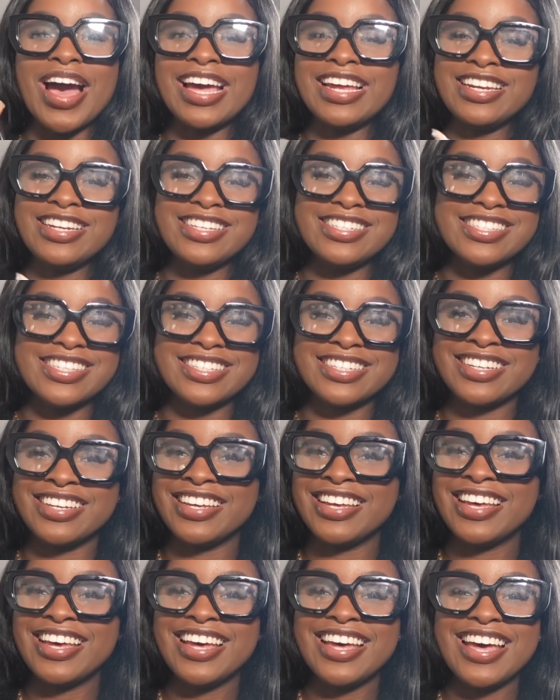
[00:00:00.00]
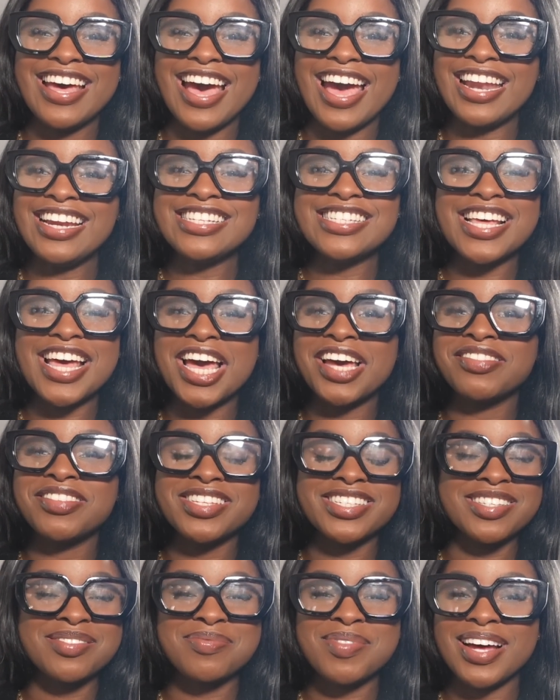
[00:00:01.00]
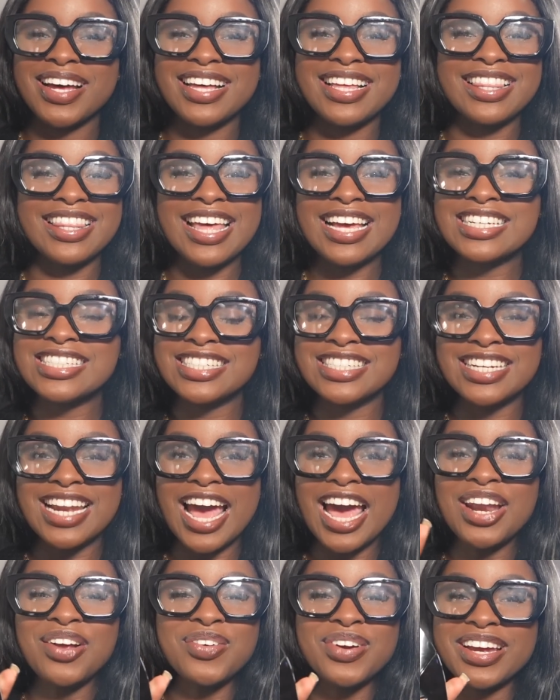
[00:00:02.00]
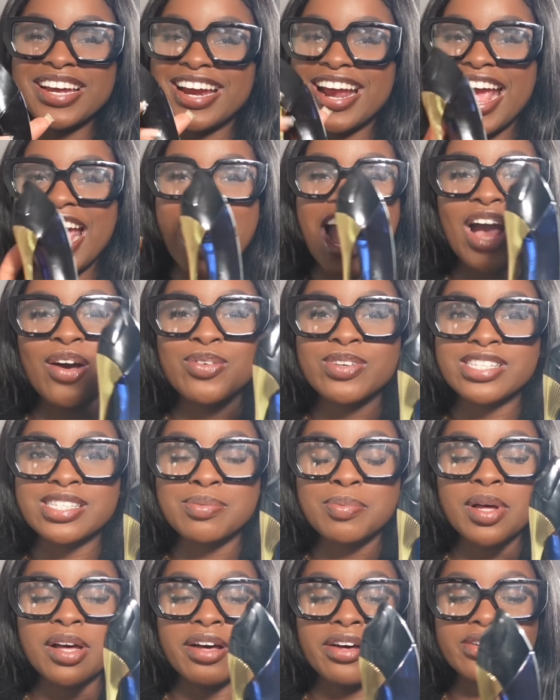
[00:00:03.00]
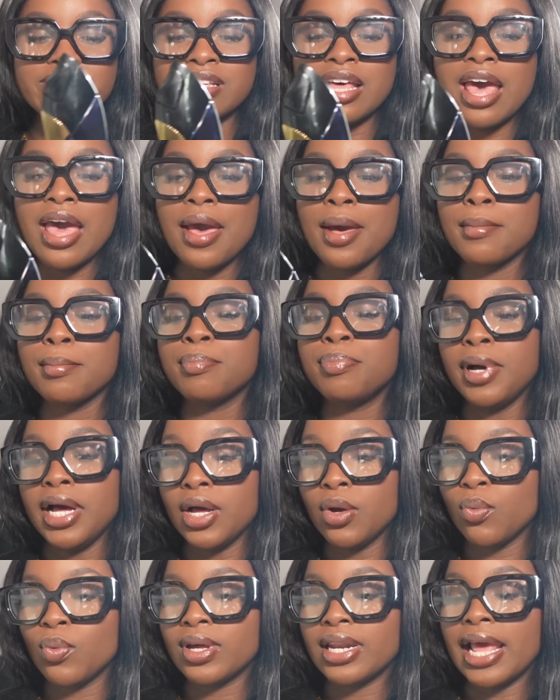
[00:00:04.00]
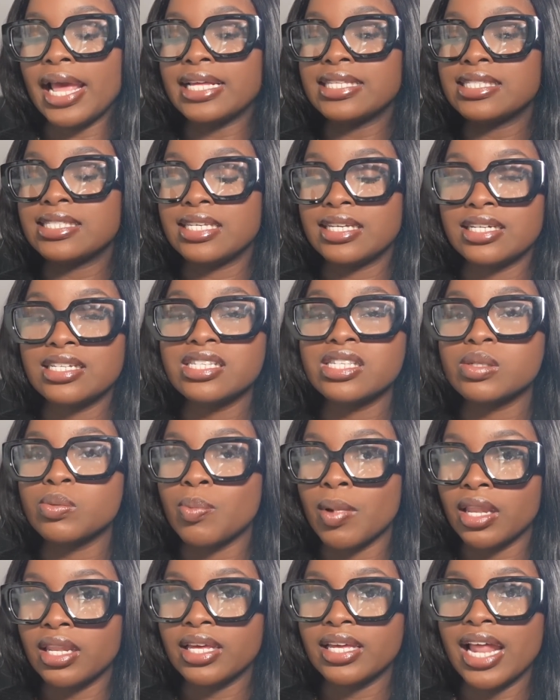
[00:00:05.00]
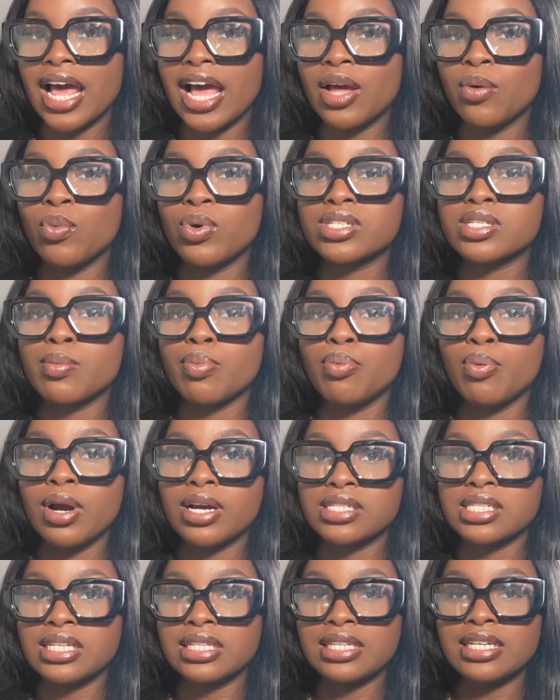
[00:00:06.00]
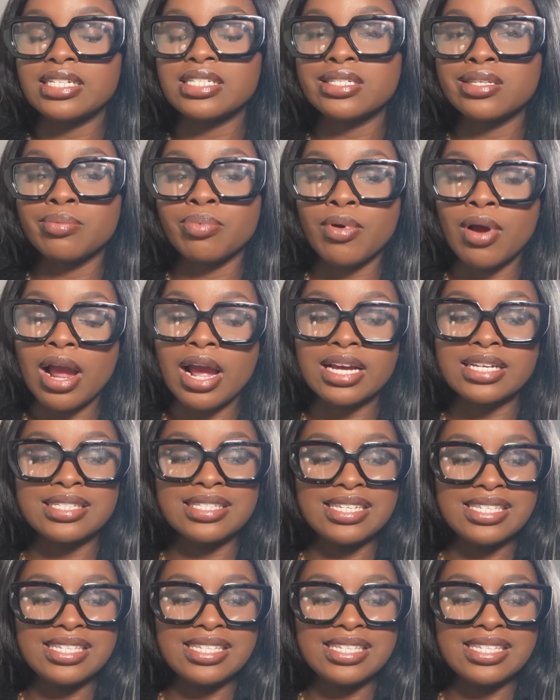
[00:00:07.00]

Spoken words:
I need to have this in my collection. I don't care how it smells. But when I did smell it, I was pleasantly surprised.